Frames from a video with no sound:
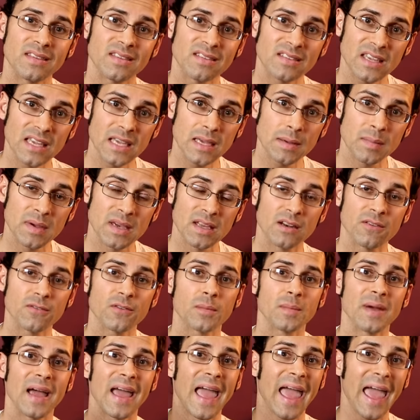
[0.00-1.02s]
semen
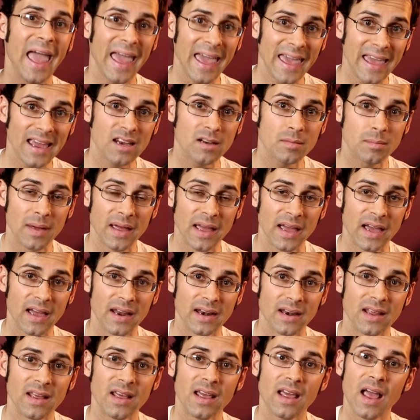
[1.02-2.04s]
from a hanged
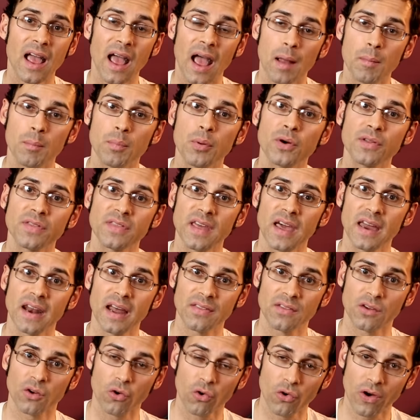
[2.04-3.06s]
man and put that
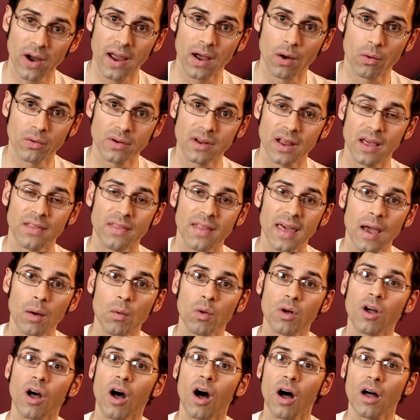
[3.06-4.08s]
on the ground, and that
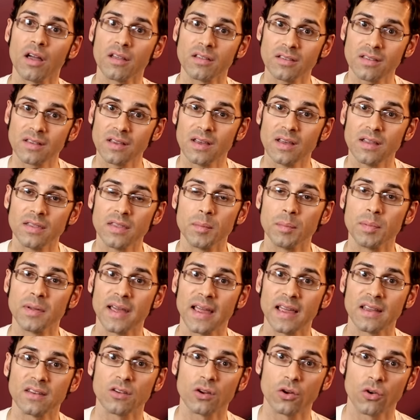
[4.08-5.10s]
will cause the
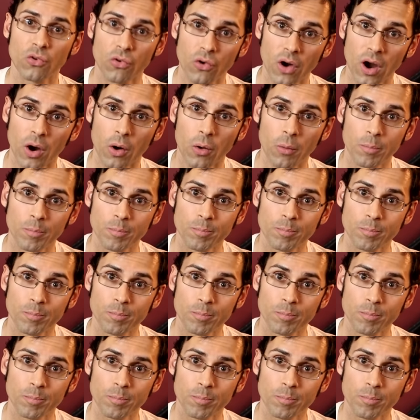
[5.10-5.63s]
plant to grow.